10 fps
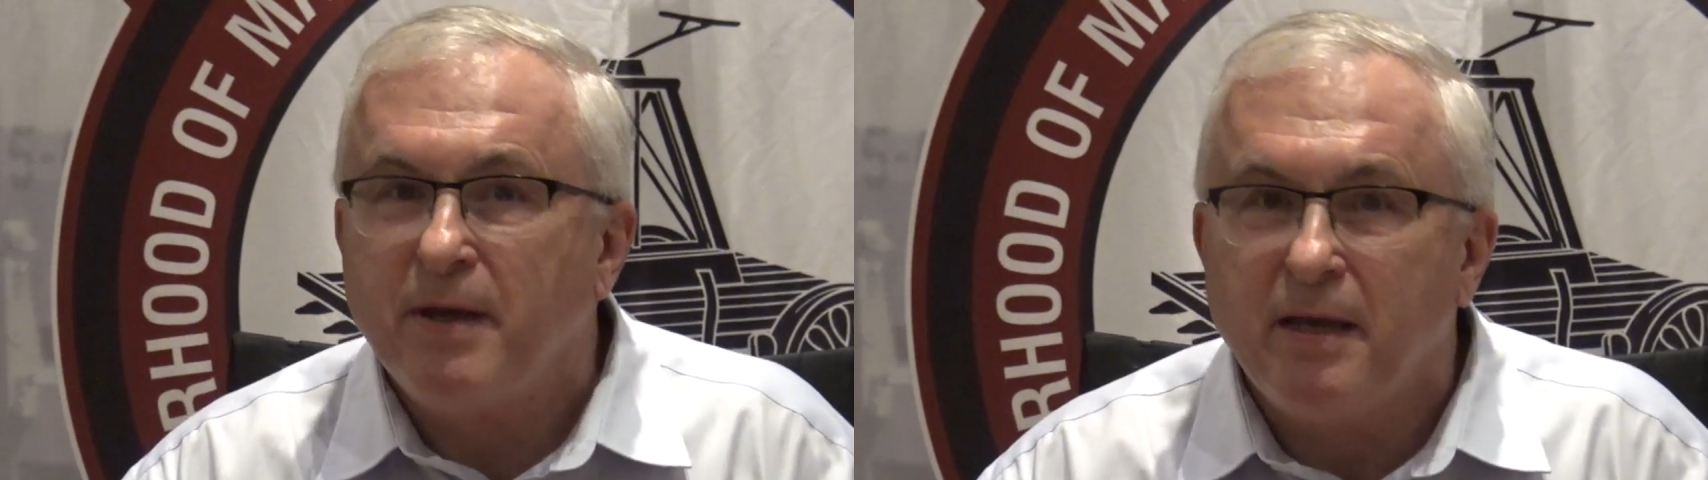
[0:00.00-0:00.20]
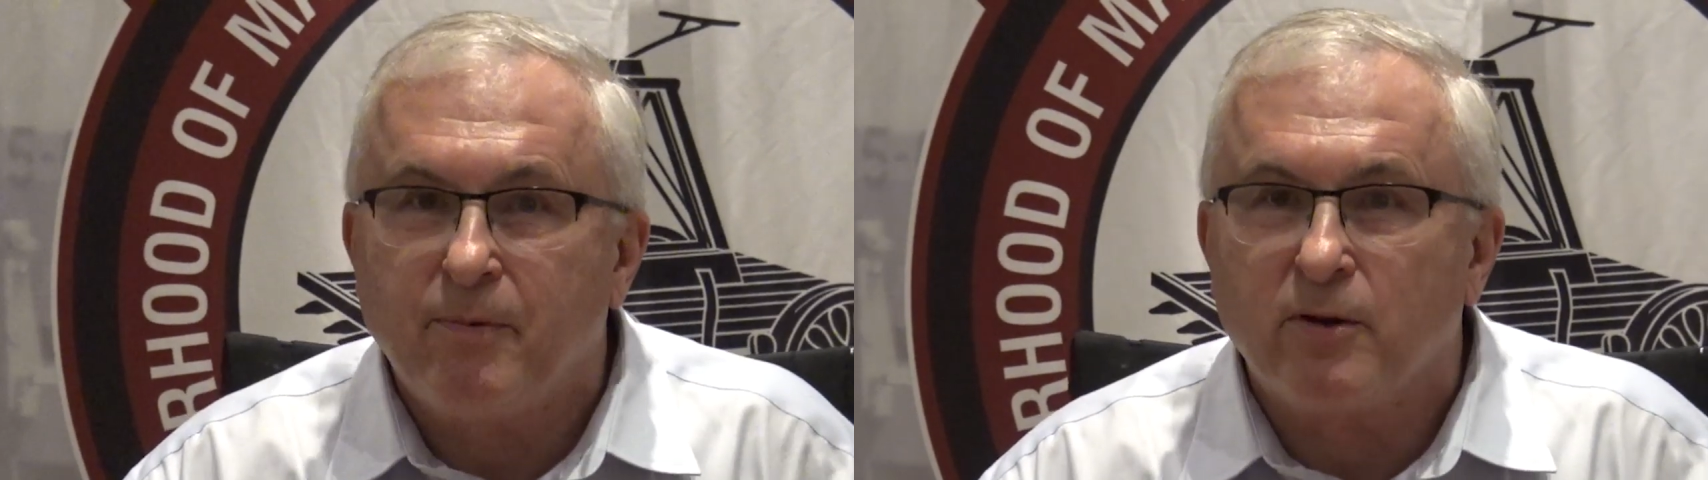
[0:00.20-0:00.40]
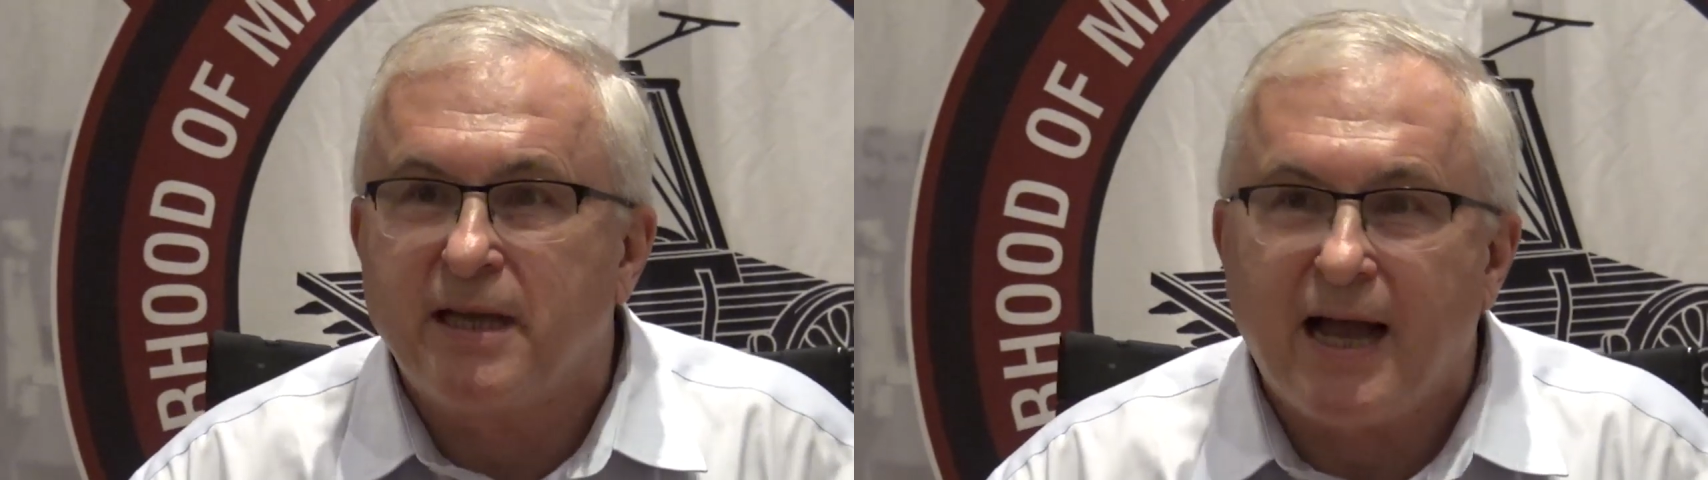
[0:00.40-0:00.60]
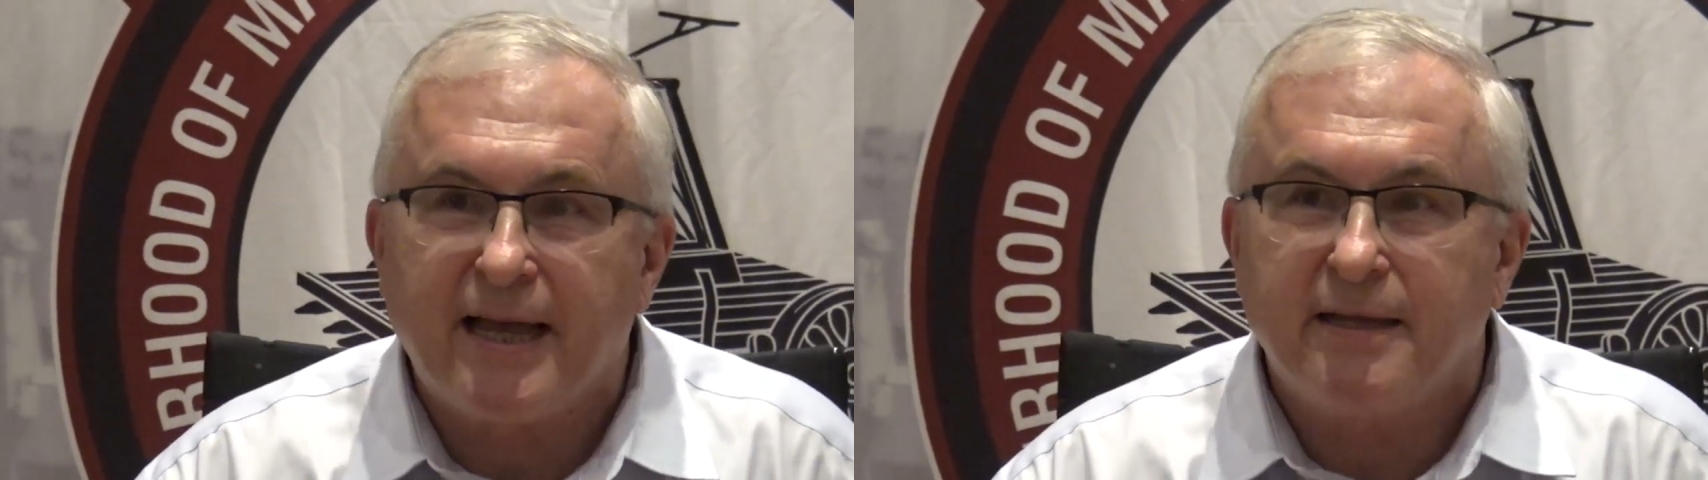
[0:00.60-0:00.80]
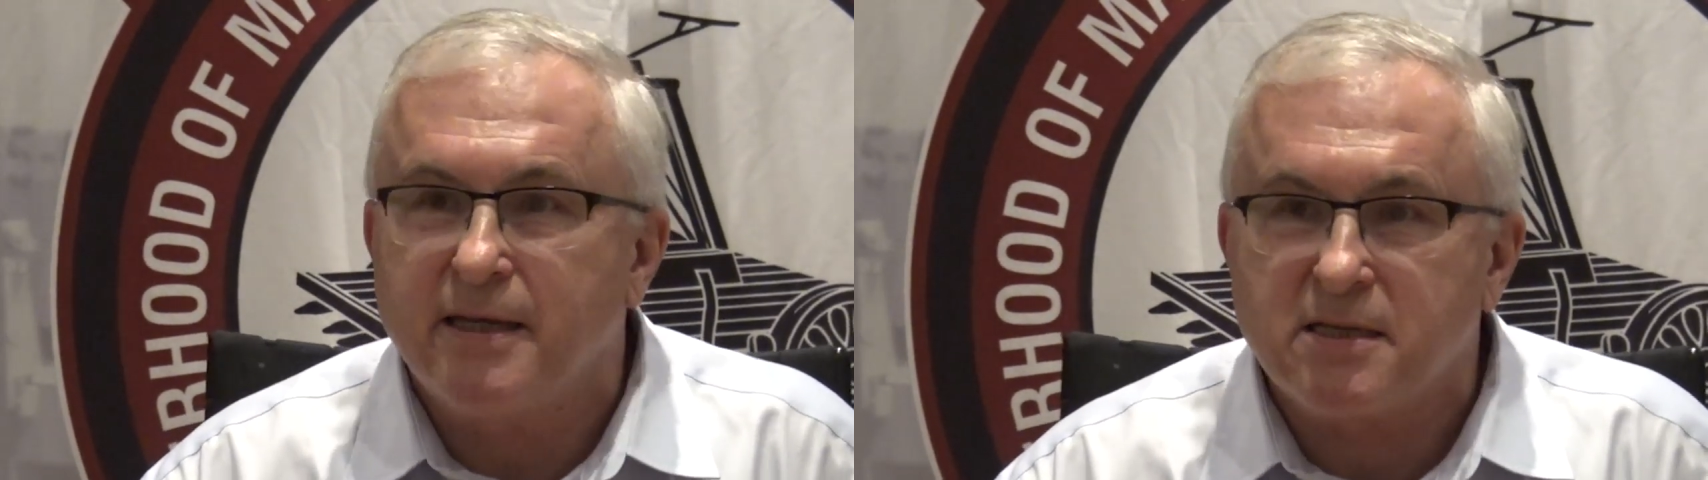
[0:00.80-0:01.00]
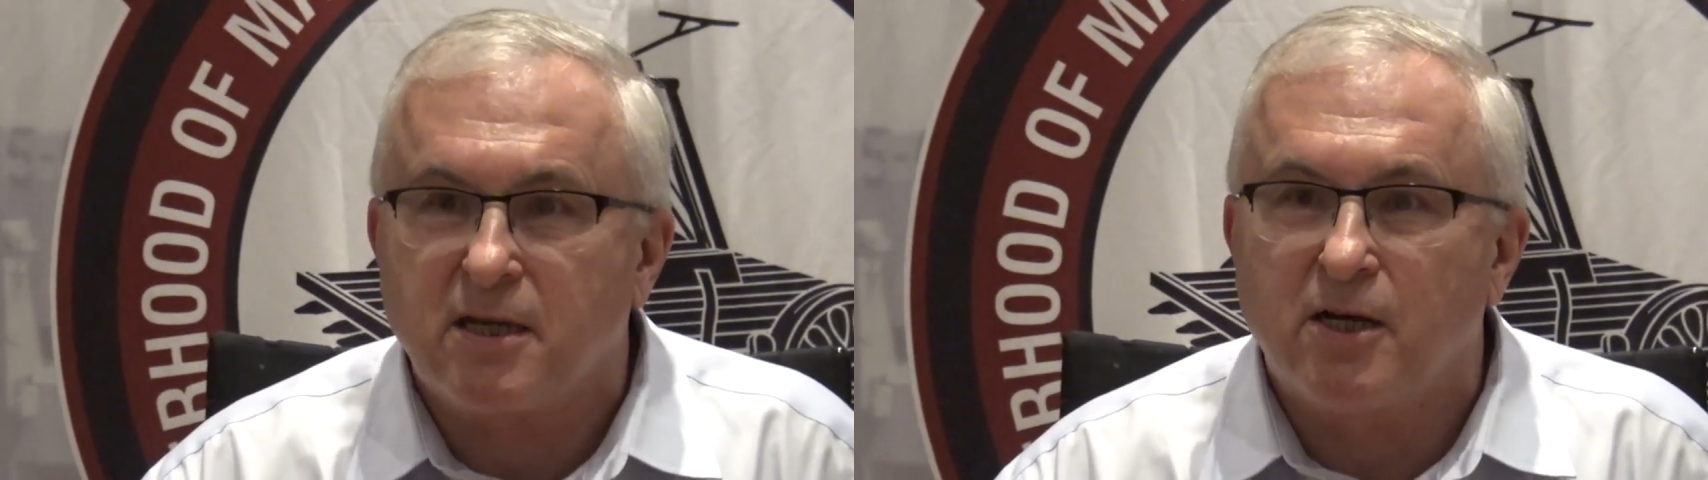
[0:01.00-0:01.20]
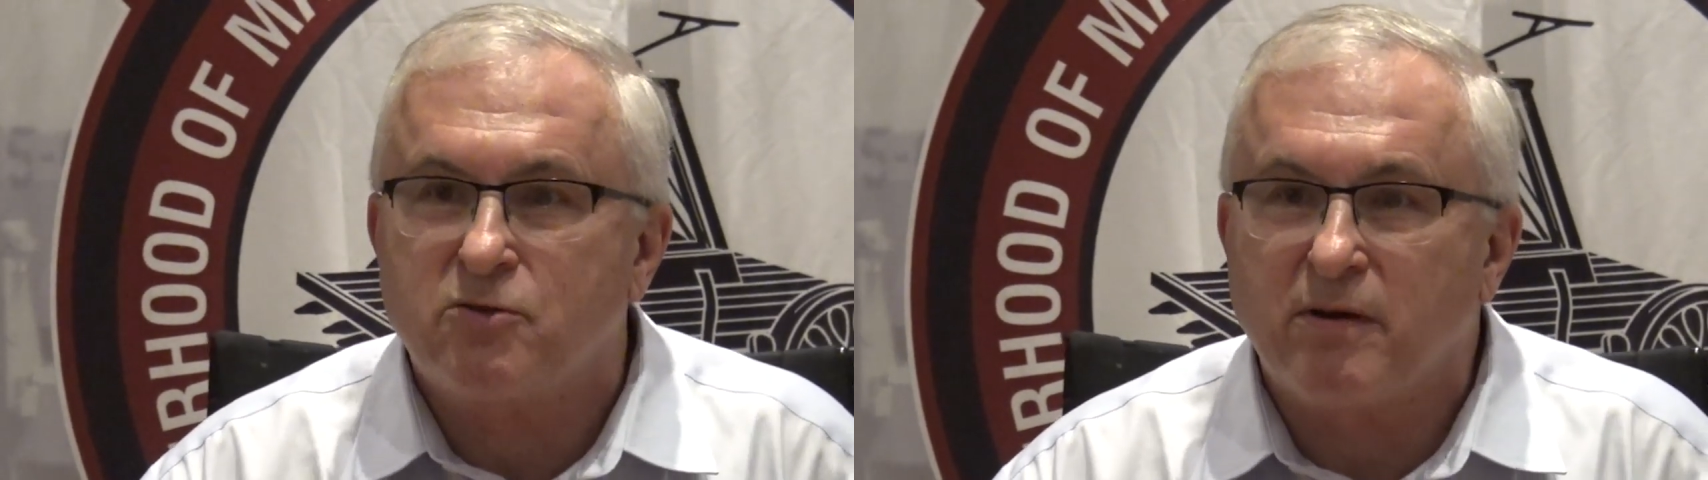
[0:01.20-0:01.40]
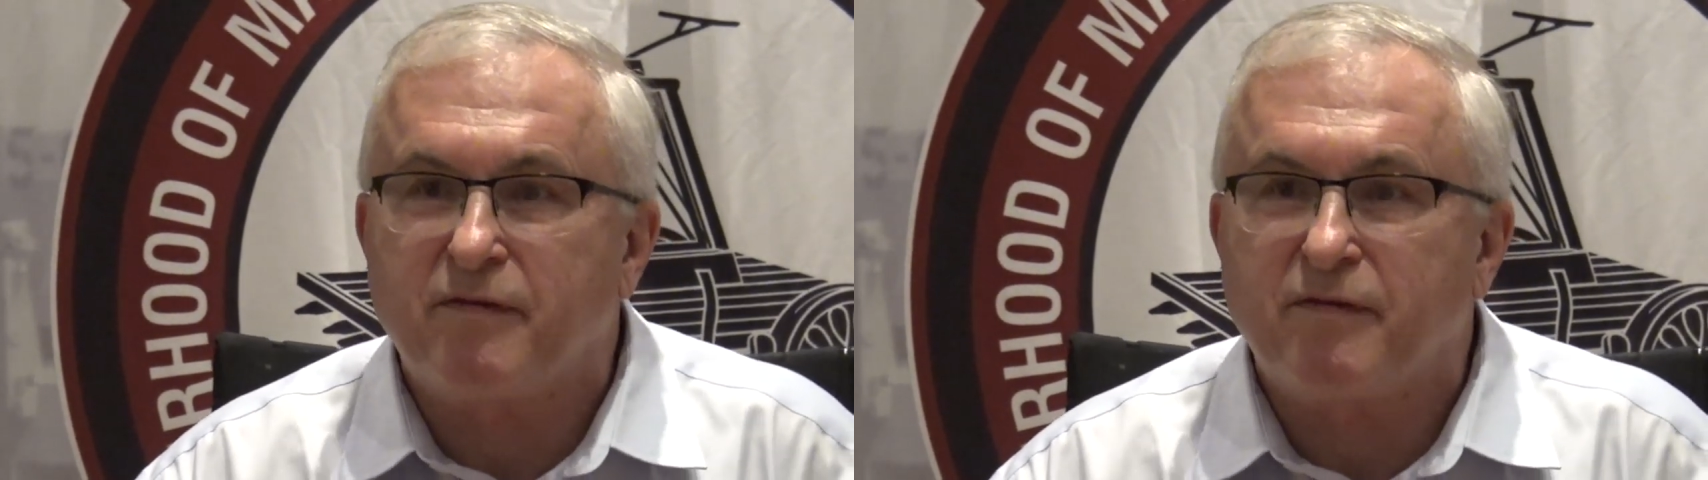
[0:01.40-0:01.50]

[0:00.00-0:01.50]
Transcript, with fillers: people die in this country